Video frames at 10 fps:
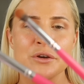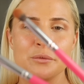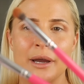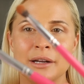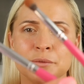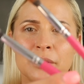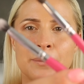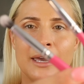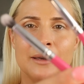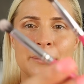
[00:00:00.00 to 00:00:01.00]
whereas with
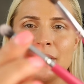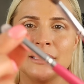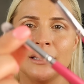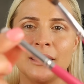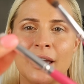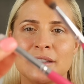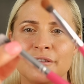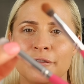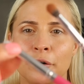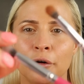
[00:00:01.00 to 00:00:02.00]

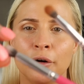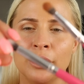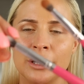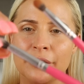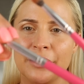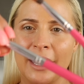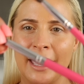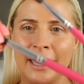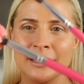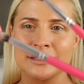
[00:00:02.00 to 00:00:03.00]
PC34 the
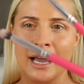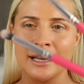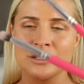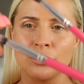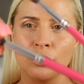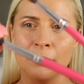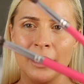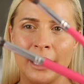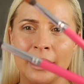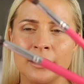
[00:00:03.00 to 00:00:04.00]
hairs kind of come
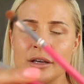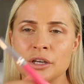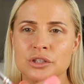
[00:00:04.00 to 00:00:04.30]
in,